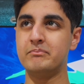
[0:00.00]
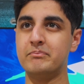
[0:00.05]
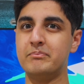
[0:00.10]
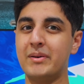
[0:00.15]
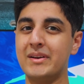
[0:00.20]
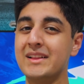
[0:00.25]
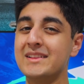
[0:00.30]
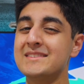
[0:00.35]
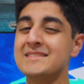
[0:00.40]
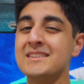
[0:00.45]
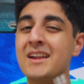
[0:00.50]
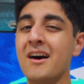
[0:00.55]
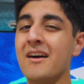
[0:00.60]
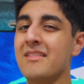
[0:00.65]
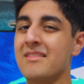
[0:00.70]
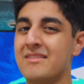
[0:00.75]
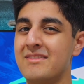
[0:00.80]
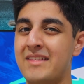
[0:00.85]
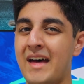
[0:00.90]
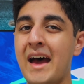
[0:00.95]
but it's
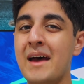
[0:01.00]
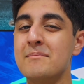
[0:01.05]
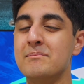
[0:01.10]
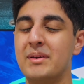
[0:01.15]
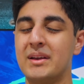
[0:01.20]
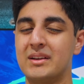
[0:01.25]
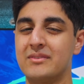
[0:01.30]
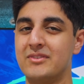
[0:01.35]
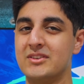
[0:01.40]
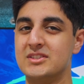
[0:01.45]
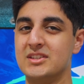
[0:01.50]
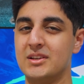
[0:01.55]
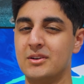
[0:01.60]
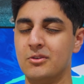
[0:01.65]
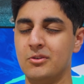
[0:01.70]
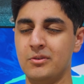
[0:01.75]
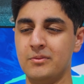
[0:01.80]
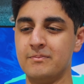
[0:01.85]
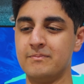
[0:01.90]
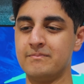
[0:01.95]
not that big of a
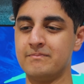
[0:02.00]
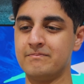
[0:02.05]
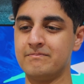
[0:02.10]
deal.